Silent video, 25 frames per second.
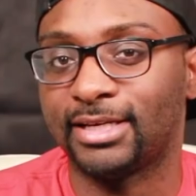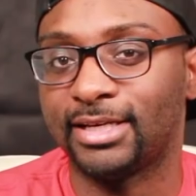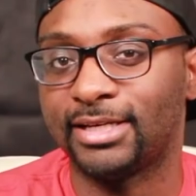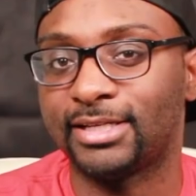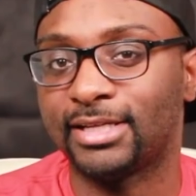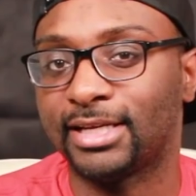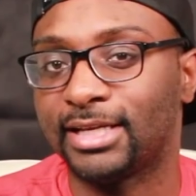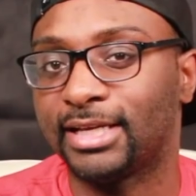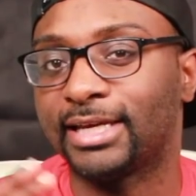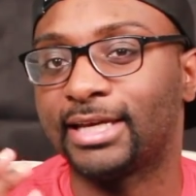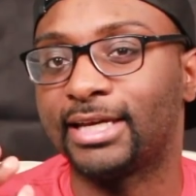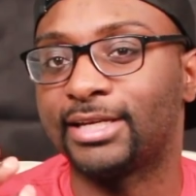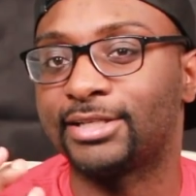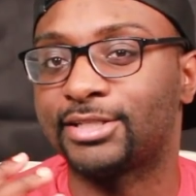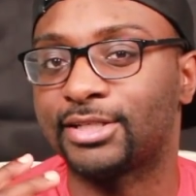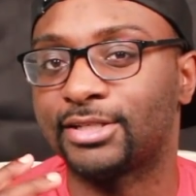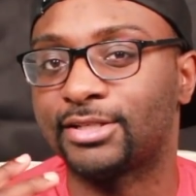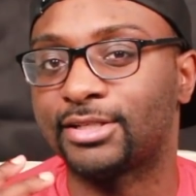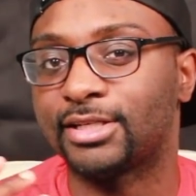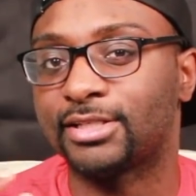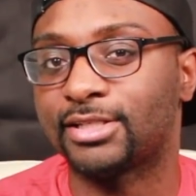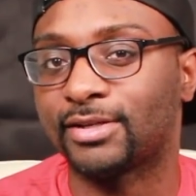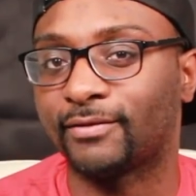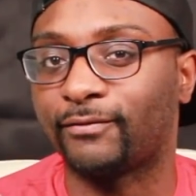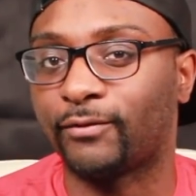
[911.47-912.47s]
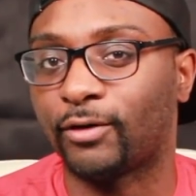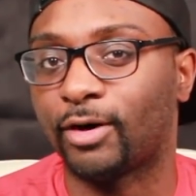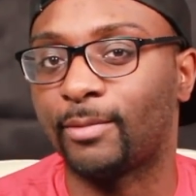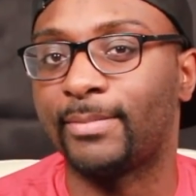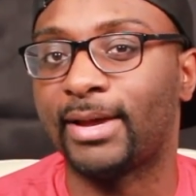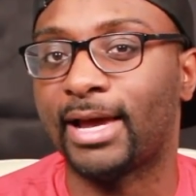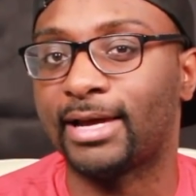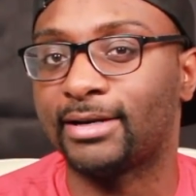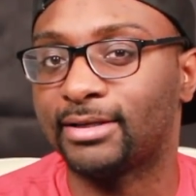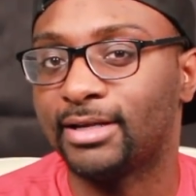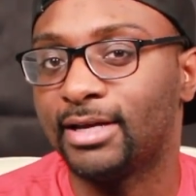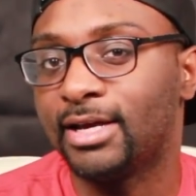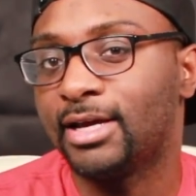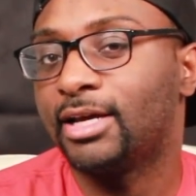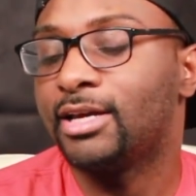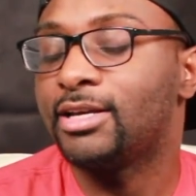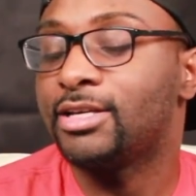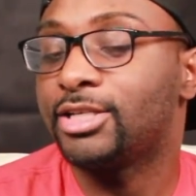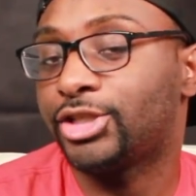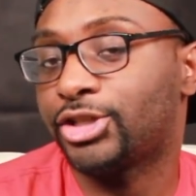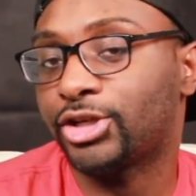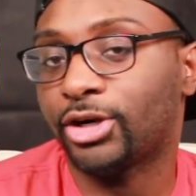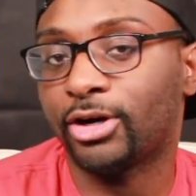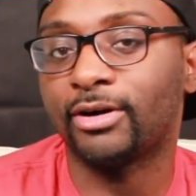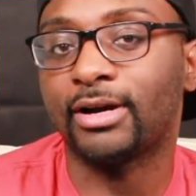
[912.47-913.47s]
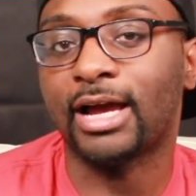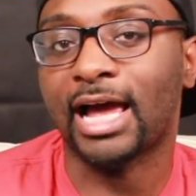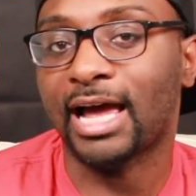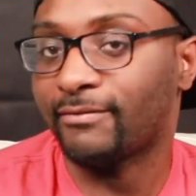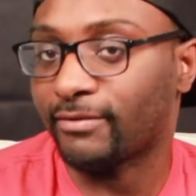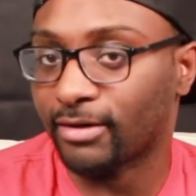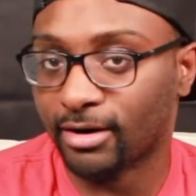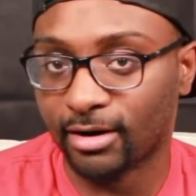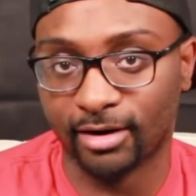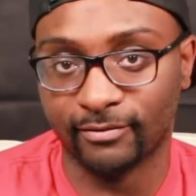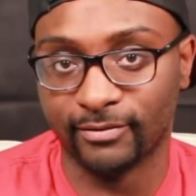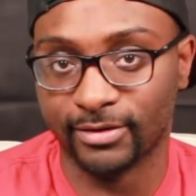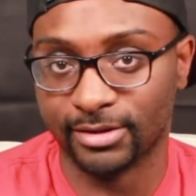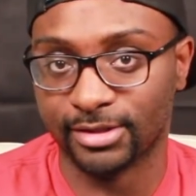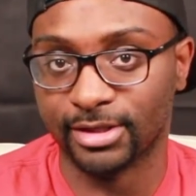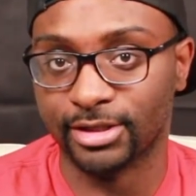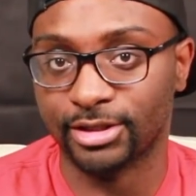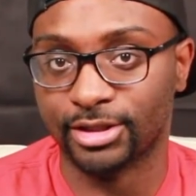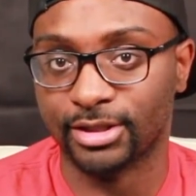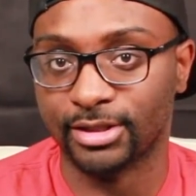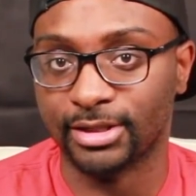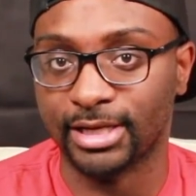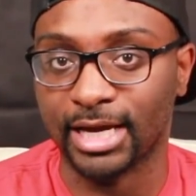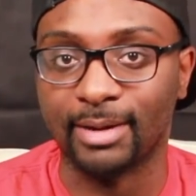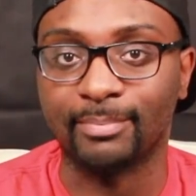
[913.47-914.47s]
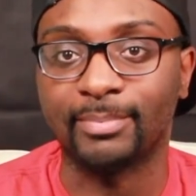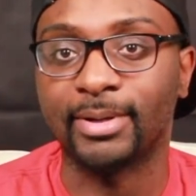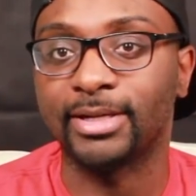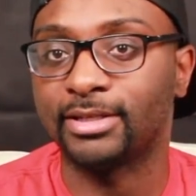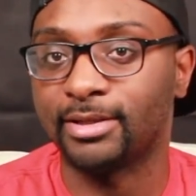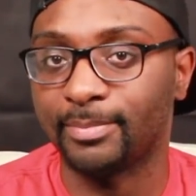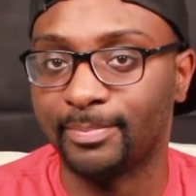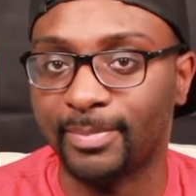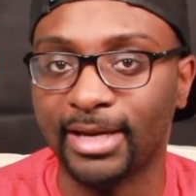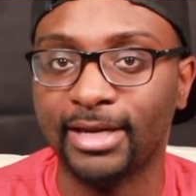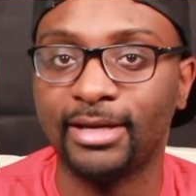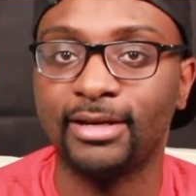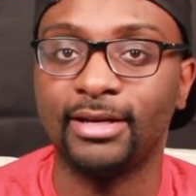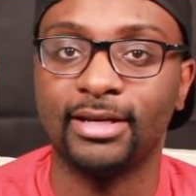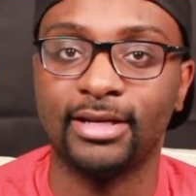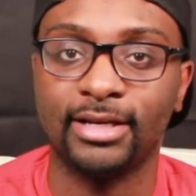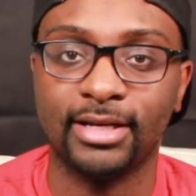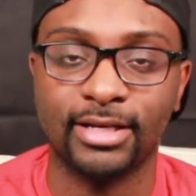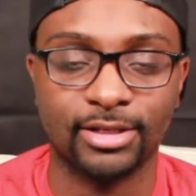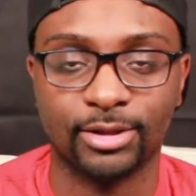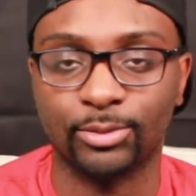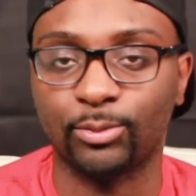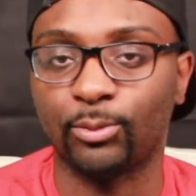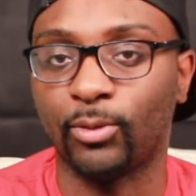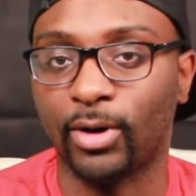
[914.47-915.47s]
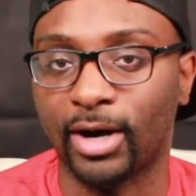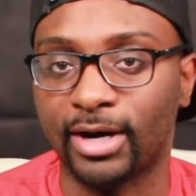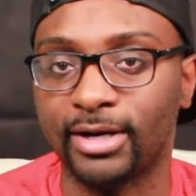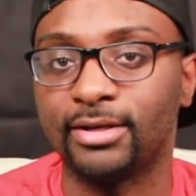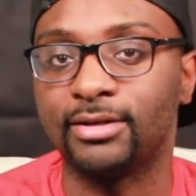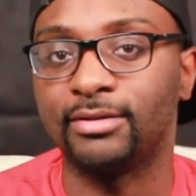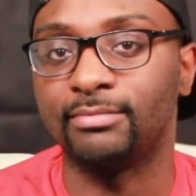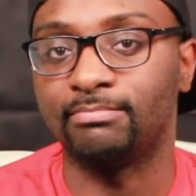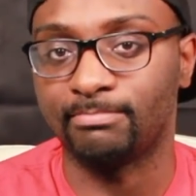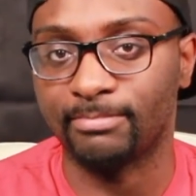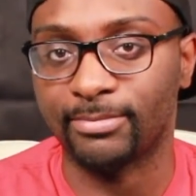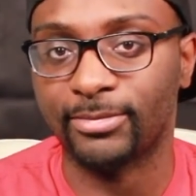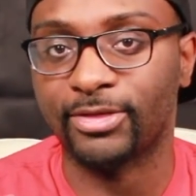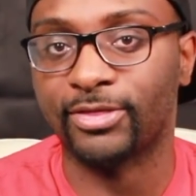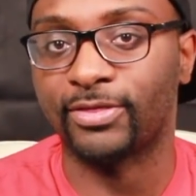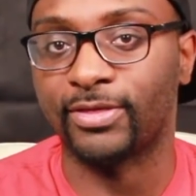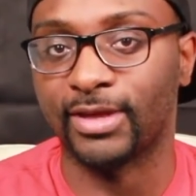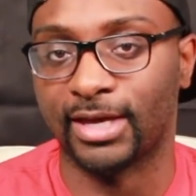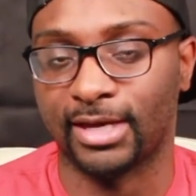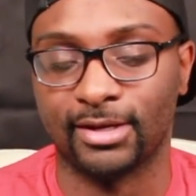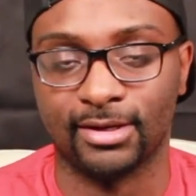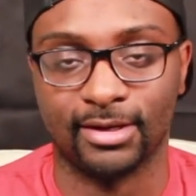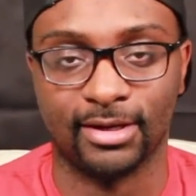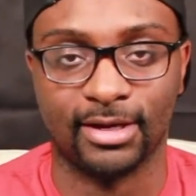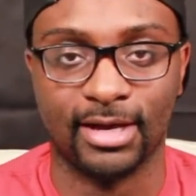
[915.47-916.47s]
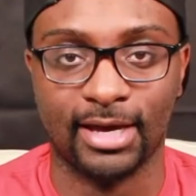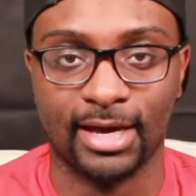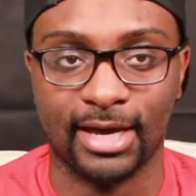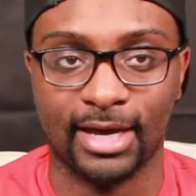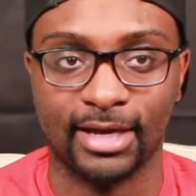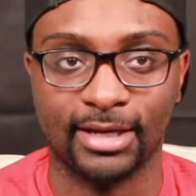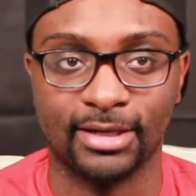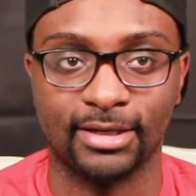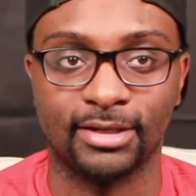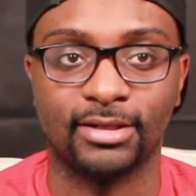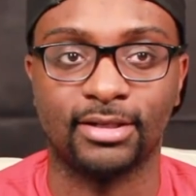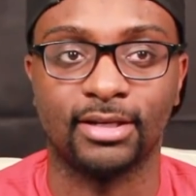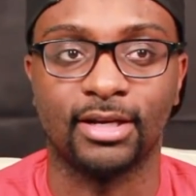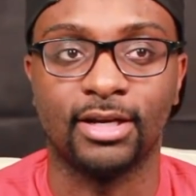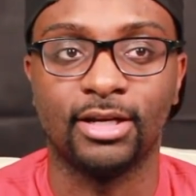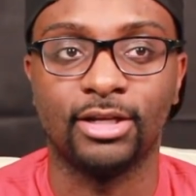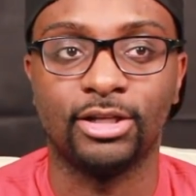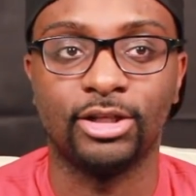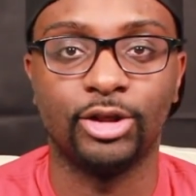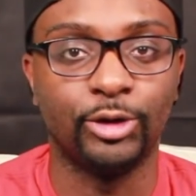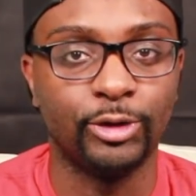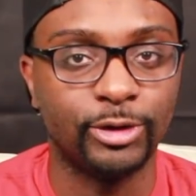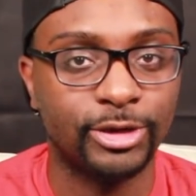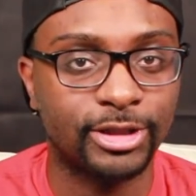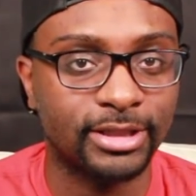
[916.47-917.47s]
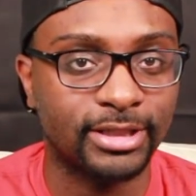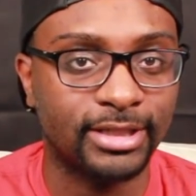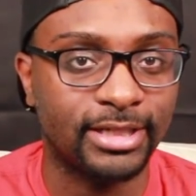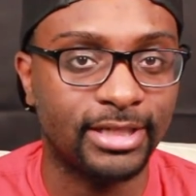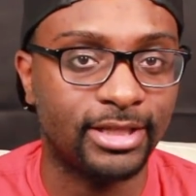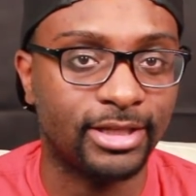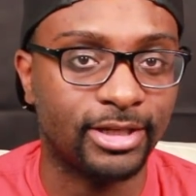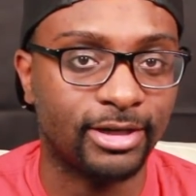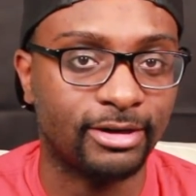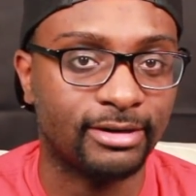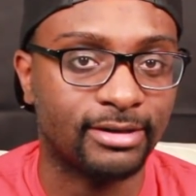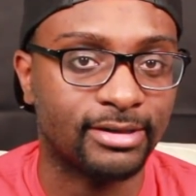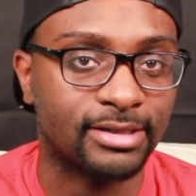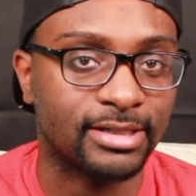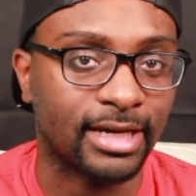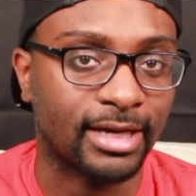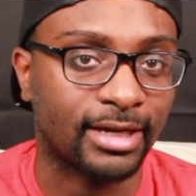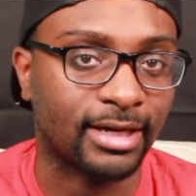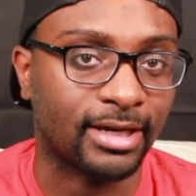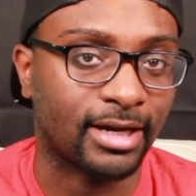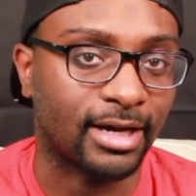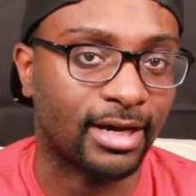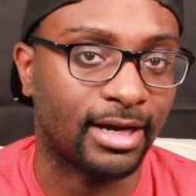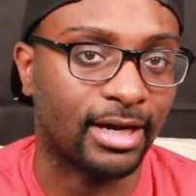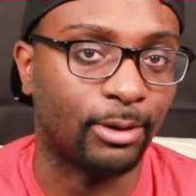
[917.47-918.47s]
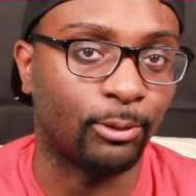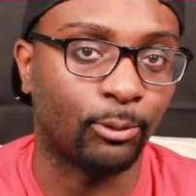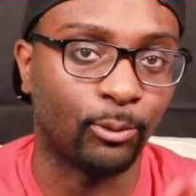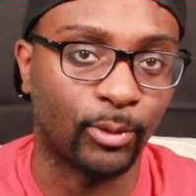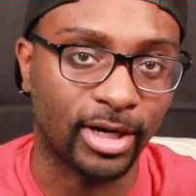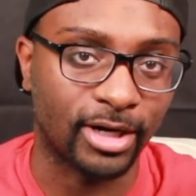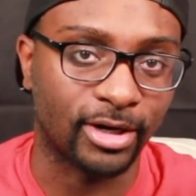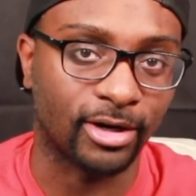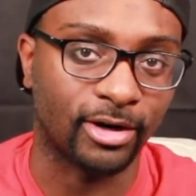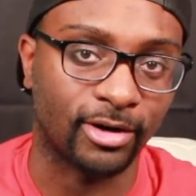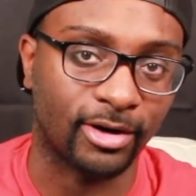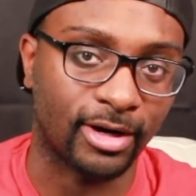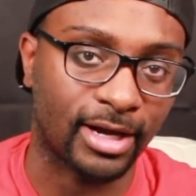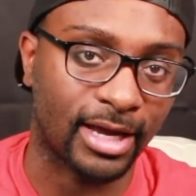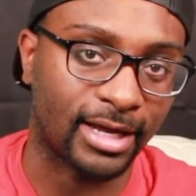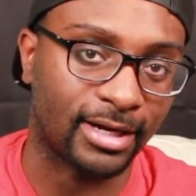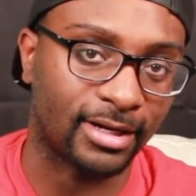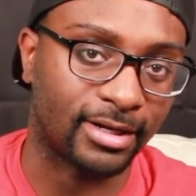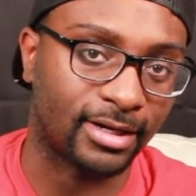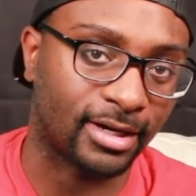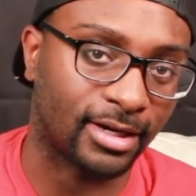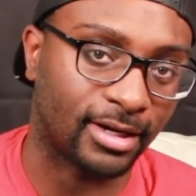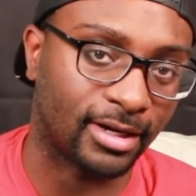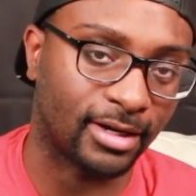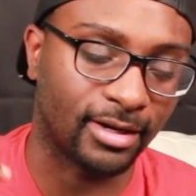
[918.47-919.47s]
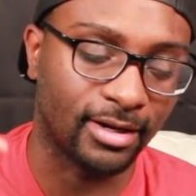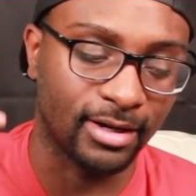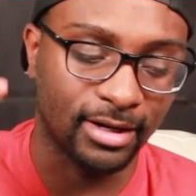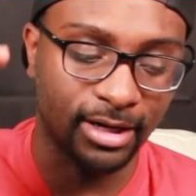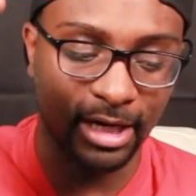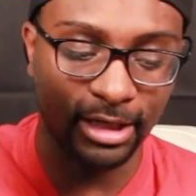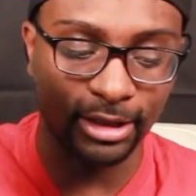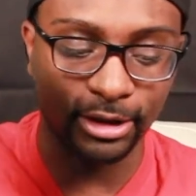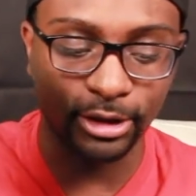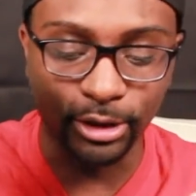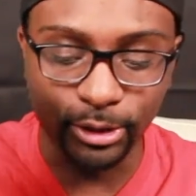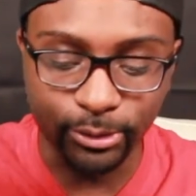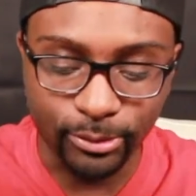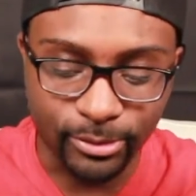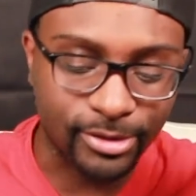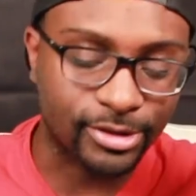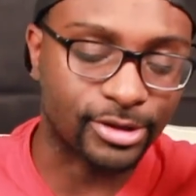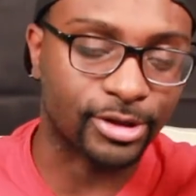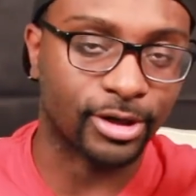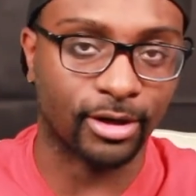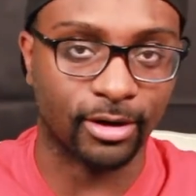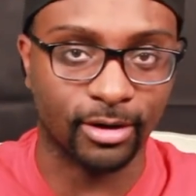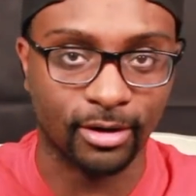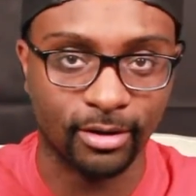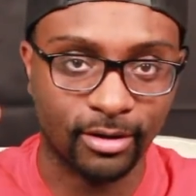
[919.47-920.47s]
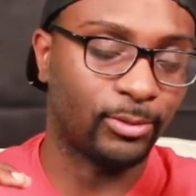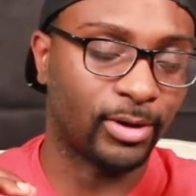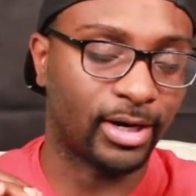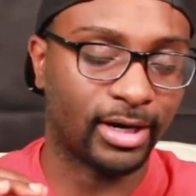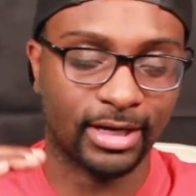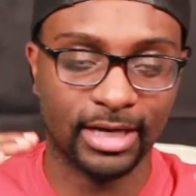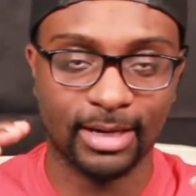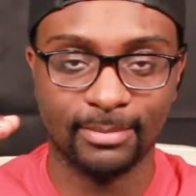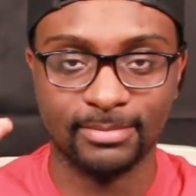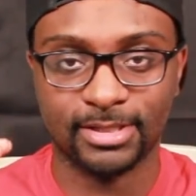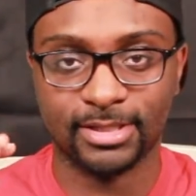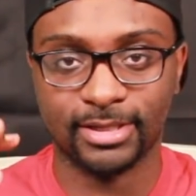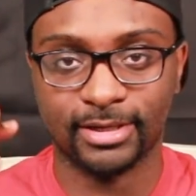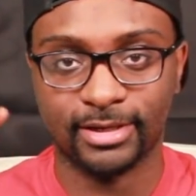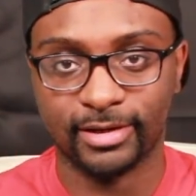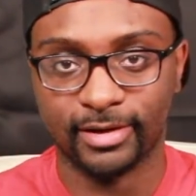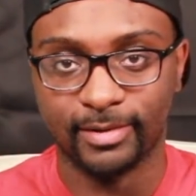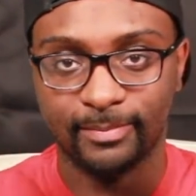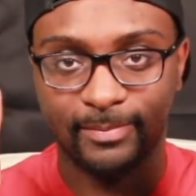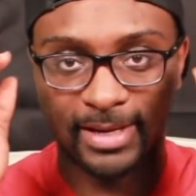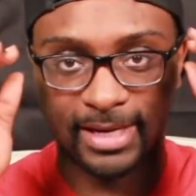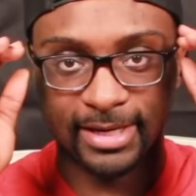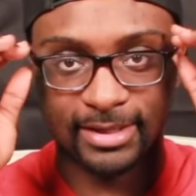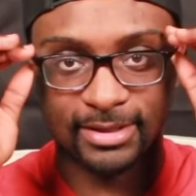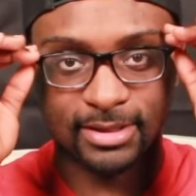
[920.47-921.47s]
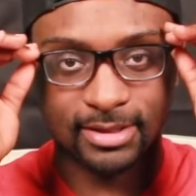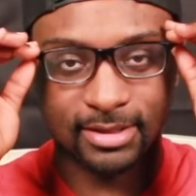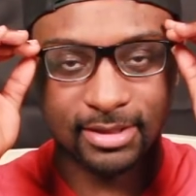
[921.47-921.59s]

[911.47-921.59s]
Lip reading: It's a format. Sure, have a conversation, yeah, but debating is one thing, and usually there's like a winner and a loser when it comes to the debate.